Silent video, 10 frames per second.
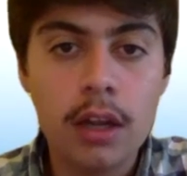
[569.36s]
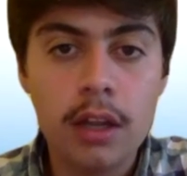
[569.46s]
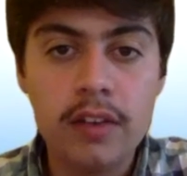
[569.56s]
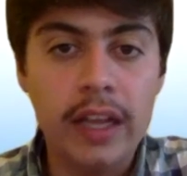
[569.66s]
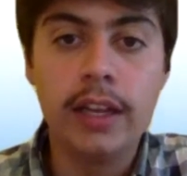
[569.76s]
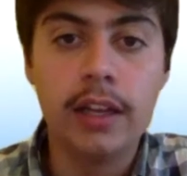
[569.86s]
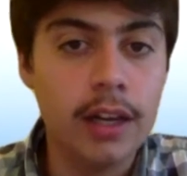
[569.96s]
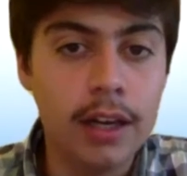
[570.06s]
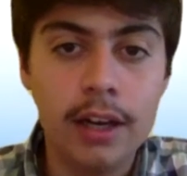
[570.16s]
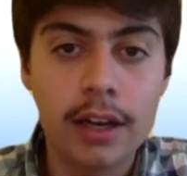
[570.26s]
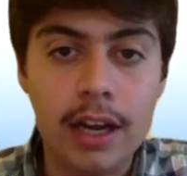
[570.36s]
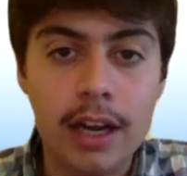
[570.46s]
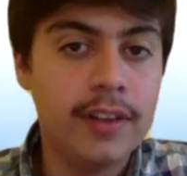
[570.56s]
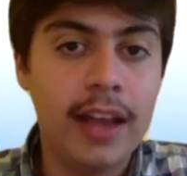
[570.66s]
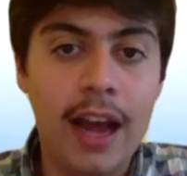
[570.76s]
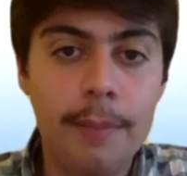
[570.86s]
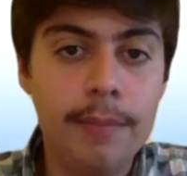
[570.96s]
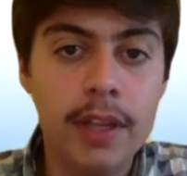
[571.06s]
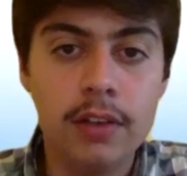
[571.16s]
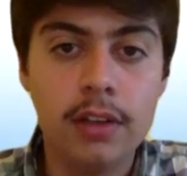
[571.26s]
taking a kind of a
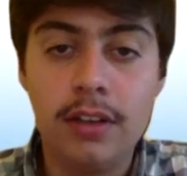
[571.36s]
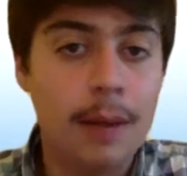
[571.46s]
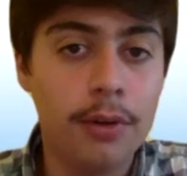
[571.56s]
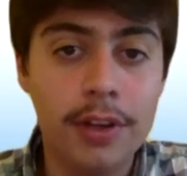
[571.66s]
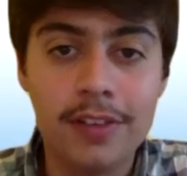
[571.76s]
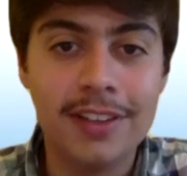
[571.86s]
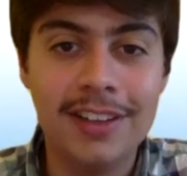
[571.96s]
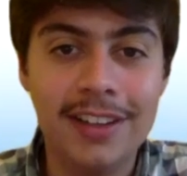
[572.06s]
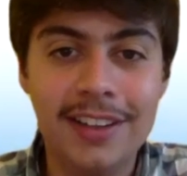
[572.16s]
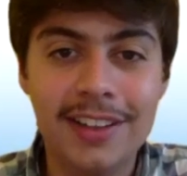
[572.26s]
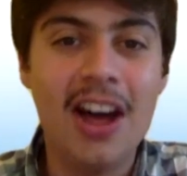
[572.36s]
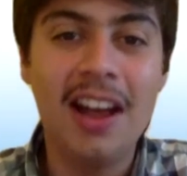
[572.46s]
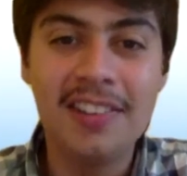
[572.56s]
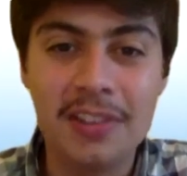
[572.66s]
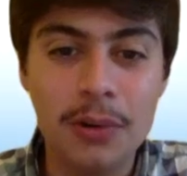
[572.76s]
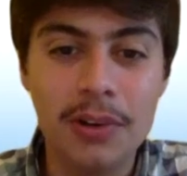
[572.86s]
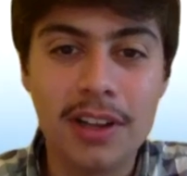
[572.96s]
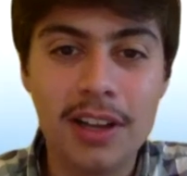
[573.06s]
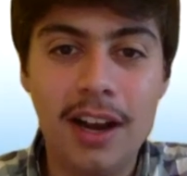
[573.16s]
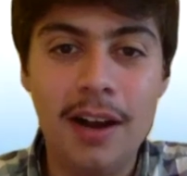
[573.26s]
dabble into law school.
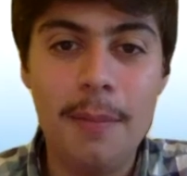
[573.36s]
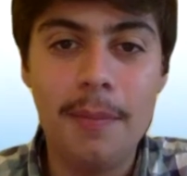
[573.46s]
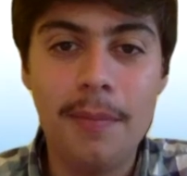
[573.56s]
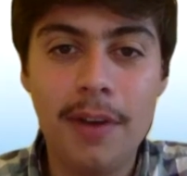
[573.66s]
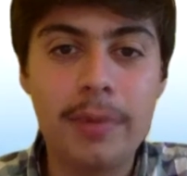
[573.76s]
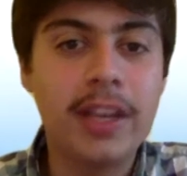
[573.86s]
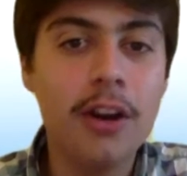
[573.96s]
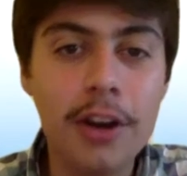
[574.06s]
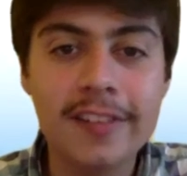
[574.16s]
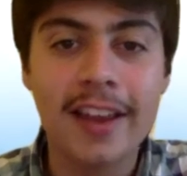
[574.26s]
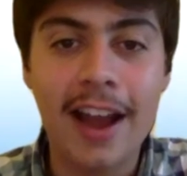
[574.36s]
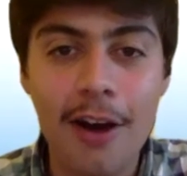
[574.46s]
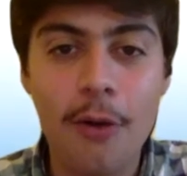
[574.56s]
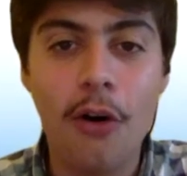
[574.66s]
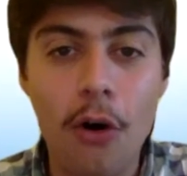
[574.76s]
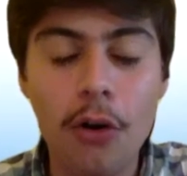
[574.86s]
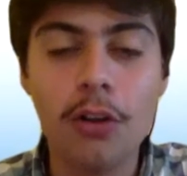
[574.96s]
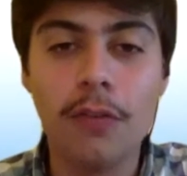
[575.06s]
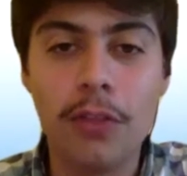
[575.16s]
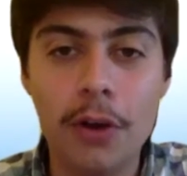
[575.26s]
I'm curious how all
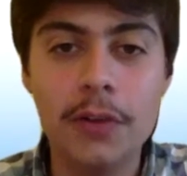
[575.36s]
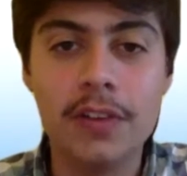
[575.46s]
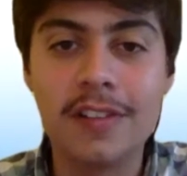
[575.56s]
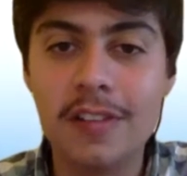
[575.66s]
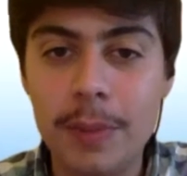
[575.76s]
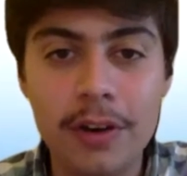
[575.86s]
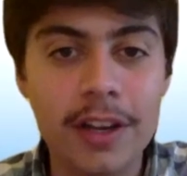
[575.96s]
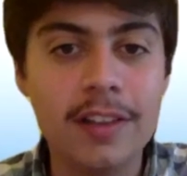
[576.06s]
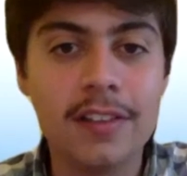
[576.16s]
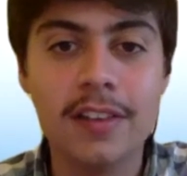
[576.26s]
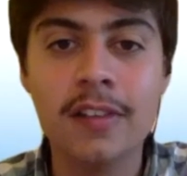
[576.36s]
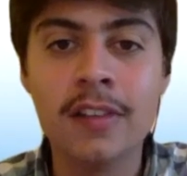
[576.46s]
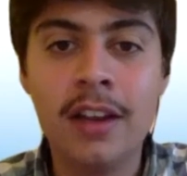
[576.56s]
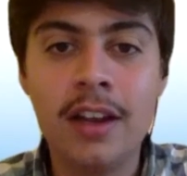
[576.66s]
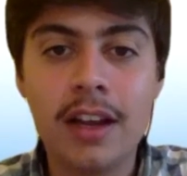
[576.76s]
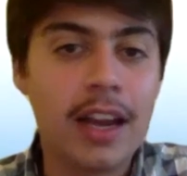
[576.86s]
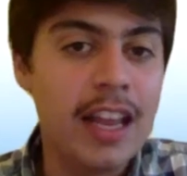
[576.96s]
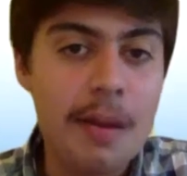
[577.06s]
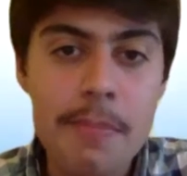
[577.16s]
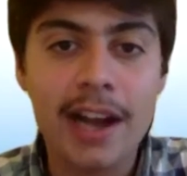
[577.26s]
of those experiences kind of
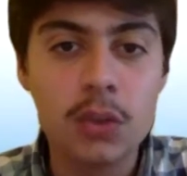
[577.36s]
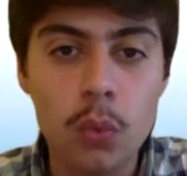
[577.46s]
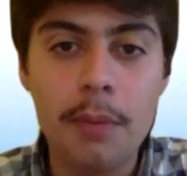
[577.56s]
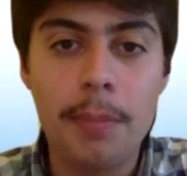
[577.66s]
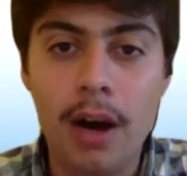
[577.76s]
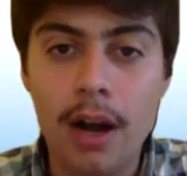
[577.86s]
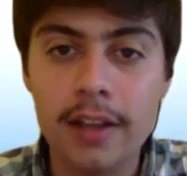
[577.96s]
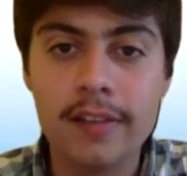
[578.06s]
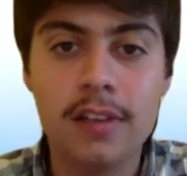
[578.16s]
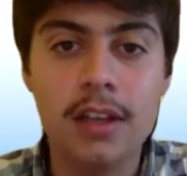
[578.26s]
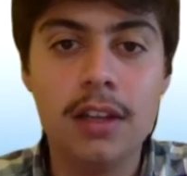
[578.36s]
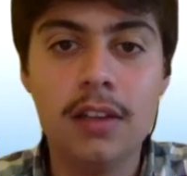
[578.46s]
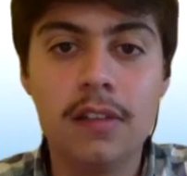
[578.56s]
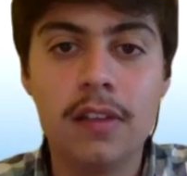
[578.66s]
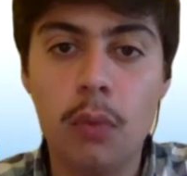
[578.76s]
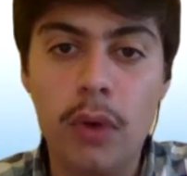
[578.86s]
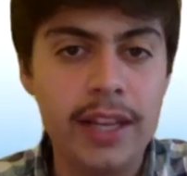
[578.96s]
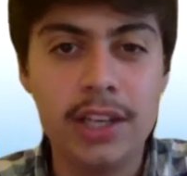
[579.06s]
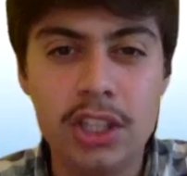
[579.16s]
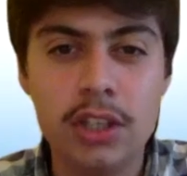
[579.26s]
impact what policies and what
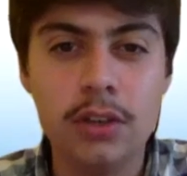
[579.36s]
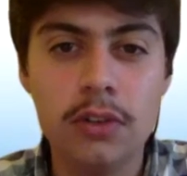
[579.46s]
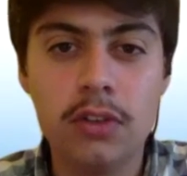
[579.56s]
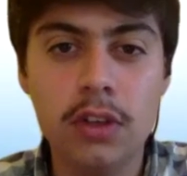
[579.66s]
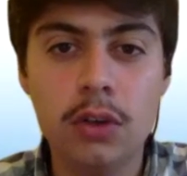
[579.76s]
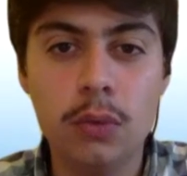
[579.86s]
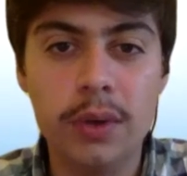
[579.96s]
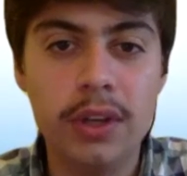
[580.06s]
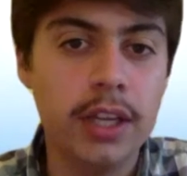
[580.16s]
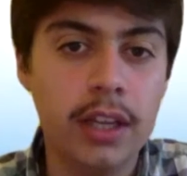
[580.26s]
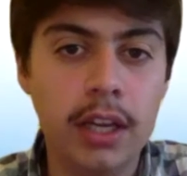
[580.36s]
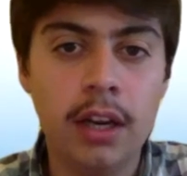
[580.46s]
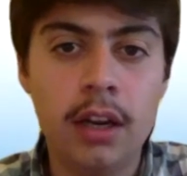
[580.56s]
issues you really